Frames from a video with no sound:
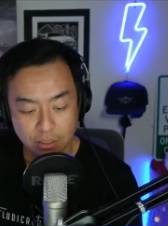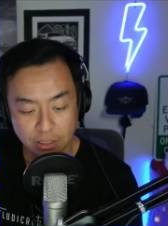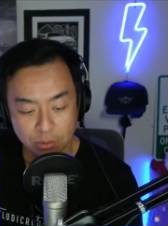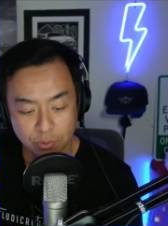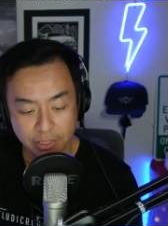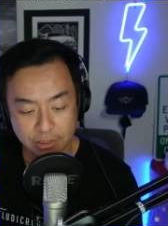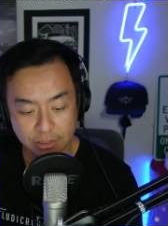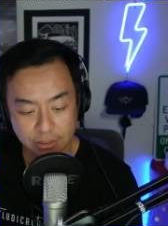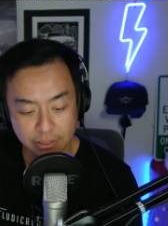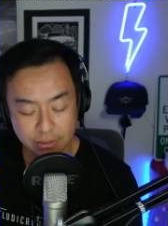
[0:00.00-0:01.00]
Otherwise, you
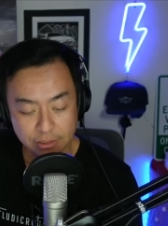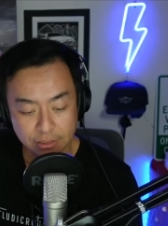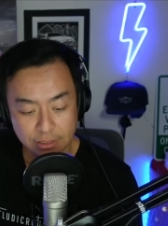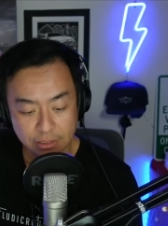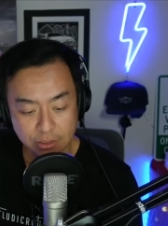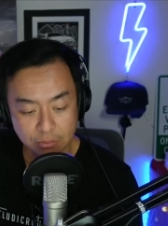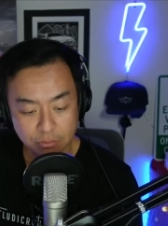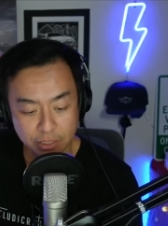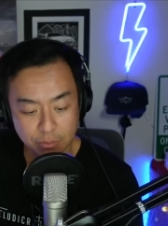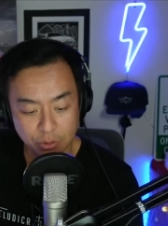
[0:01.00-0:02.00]
can get, you know,
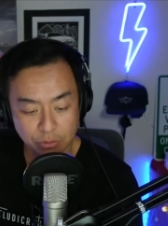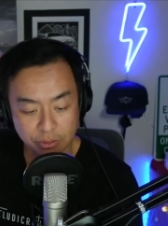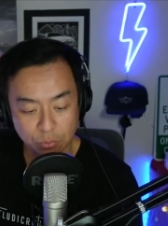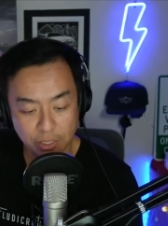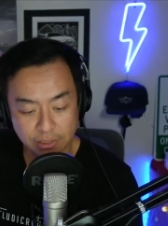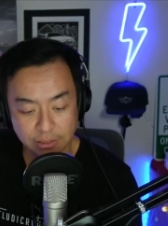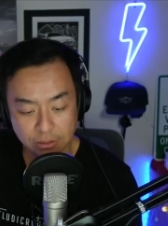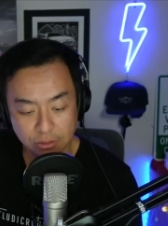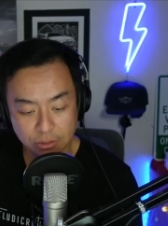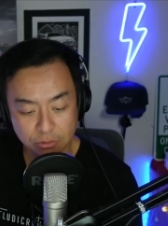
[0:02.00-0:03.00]
Model 3 Y center
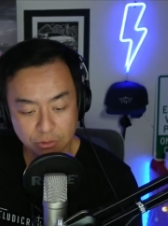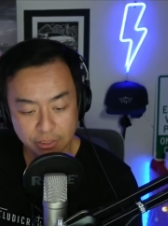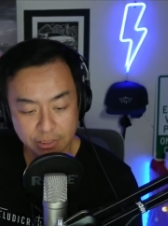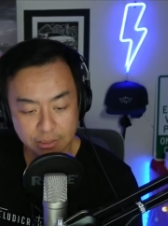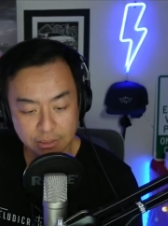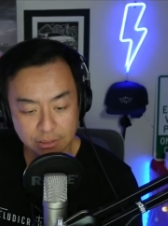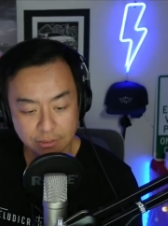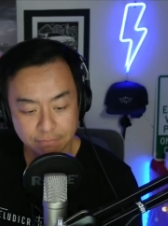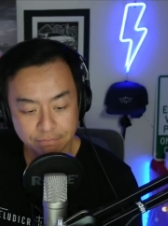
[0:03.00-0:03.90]
console trays,